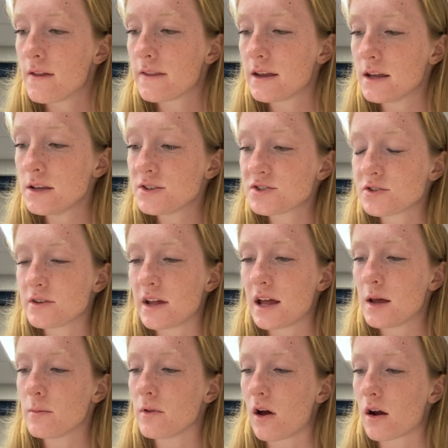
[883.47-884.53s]
The Eastern
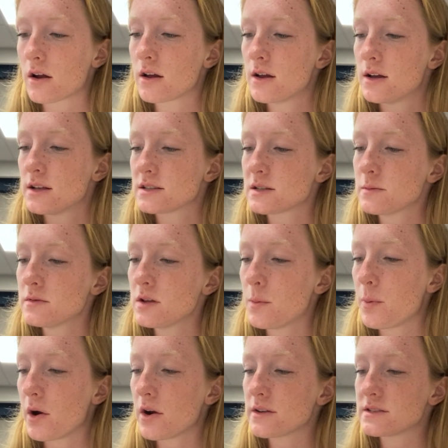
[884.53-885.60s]
Hemlock. Some of the
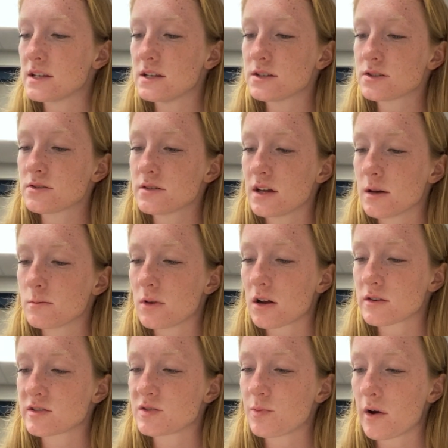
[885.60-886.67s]
park's Eastern
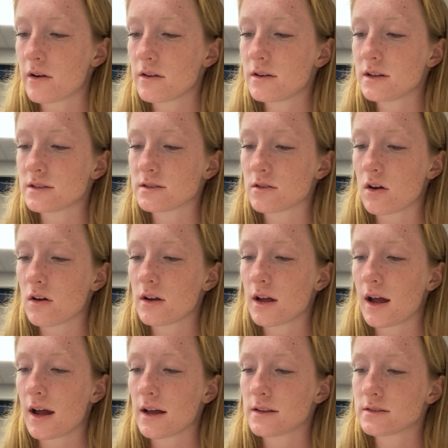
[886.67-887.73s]
Hemlock sprouted as long
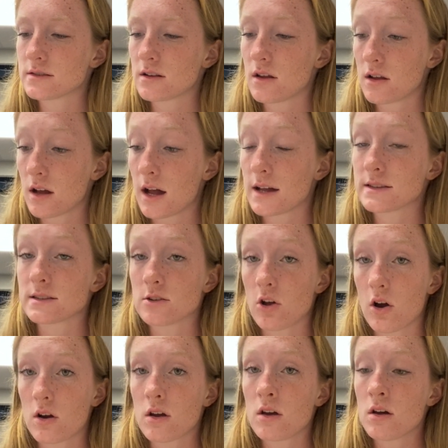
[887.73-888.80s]

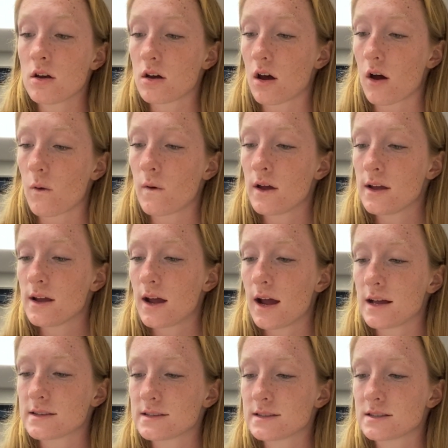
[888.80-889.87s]
ago
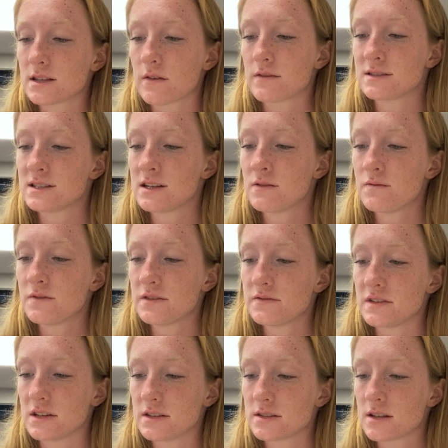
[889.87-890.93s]
as the
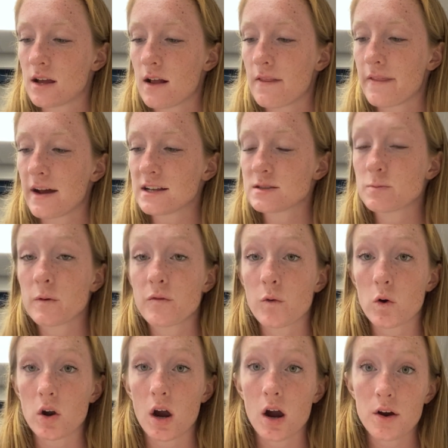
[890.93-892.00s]
1750s. That's
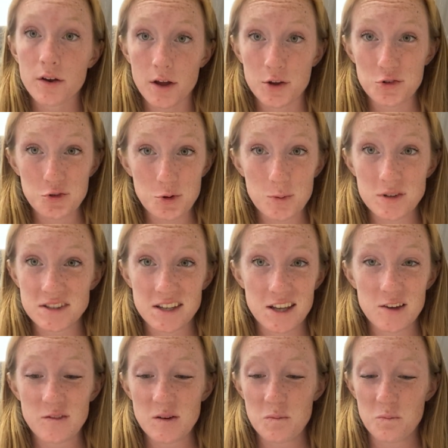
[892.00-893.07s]
before our country was
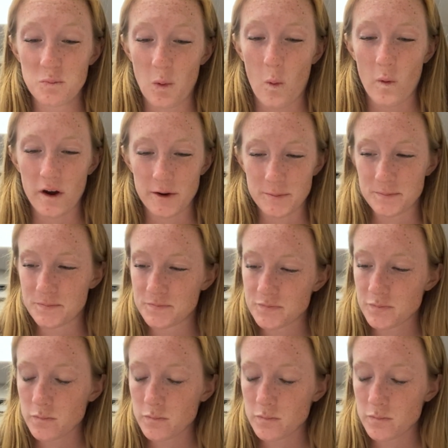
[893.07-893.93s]
even born.